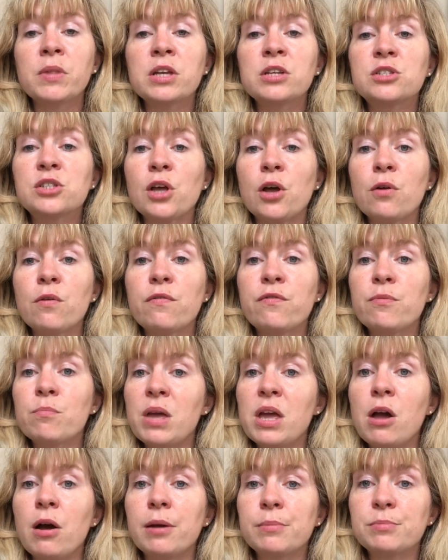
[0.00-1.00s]
So for
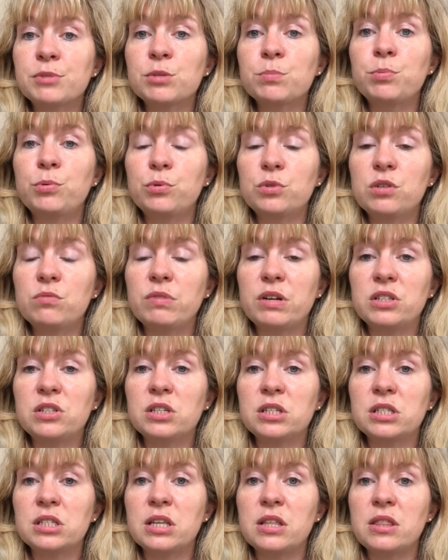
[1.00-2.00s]
me, I'm supporting
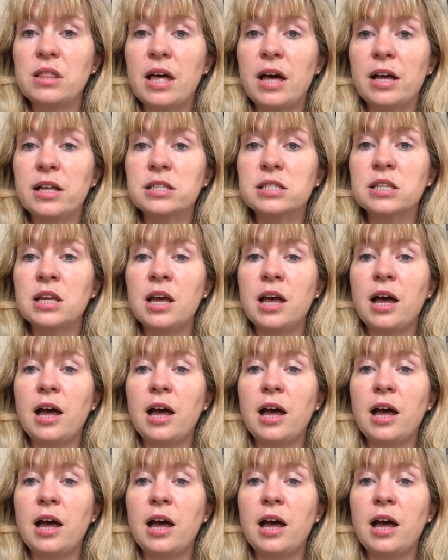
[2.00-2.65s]
residents in that.